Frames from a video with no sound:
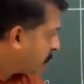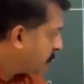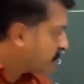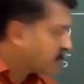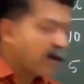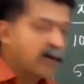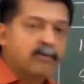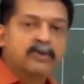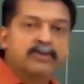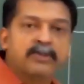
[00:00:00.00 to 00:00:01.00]
which is
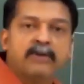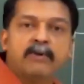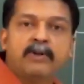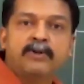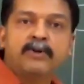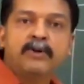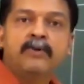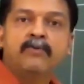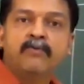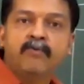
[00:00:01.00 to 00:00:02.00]
almost equal
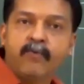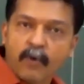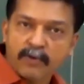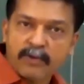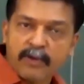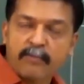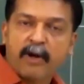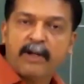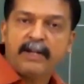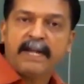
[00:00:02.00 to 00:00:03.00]
to 4.
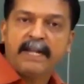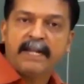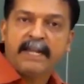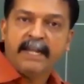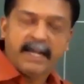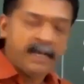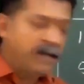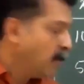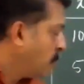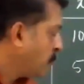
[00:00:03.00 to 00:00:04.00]

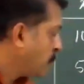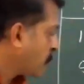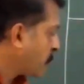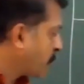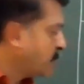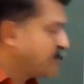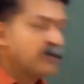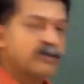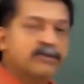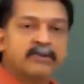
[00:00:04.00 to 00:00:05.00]
3.999,
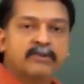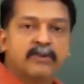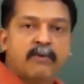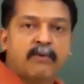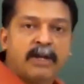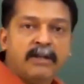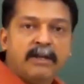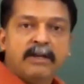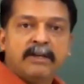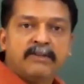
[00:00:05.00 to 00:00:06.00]
4.0001
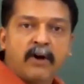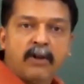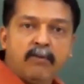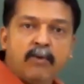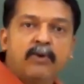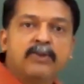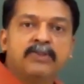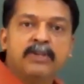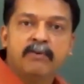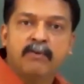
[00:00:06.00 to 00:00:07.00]
is
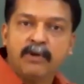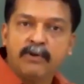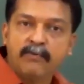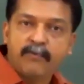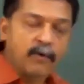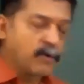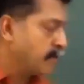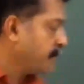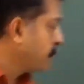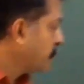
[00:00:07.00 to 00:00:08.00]
almost equal to 4.
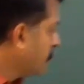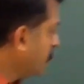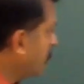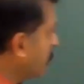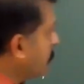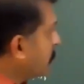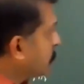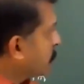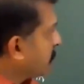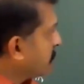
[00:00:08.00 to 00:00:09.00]

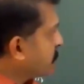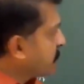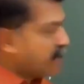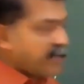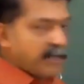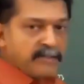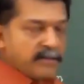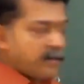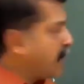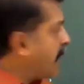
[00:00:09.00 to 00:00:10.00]
So we can say this,
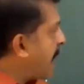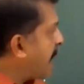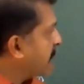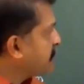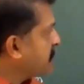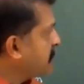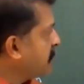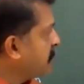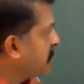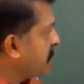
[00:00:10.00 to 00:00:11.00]
as
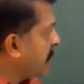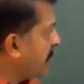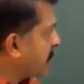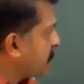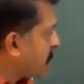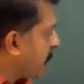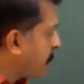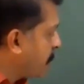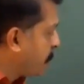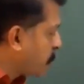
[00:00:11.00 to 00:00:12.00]
and when x
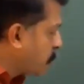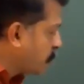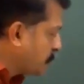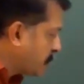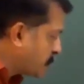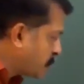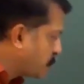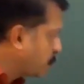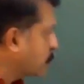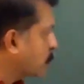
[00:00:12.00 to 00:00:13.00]
approaches
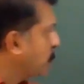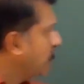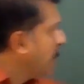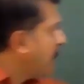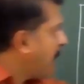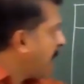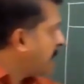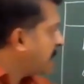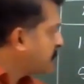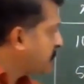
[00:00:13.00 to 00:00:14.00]
2,
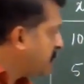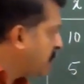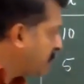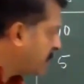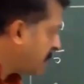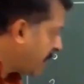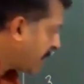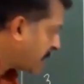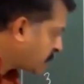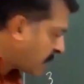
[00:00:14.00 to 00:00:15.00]
as and when x